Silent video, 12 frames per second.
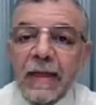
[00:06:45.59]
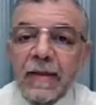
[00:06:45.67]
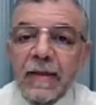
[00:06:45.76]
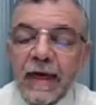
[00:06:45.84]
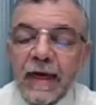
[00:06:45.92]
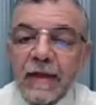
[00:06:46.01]

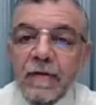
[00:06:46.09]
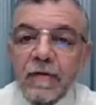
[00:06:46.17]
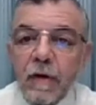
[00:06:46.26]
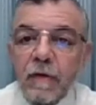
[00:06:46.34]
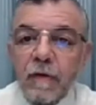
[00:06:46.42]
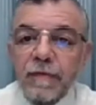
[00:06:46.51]
at the end
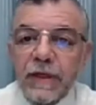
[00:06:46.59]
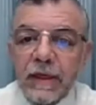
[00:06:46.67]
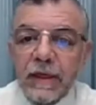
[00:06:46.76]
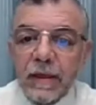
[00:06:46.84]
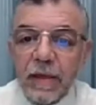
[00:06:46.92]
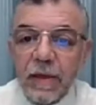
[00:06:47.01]
of
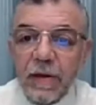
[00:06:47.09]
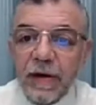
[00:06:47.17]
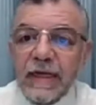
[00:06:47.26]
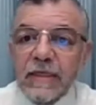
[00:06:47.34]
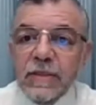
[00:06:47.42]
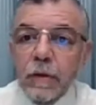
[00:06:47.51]
the race,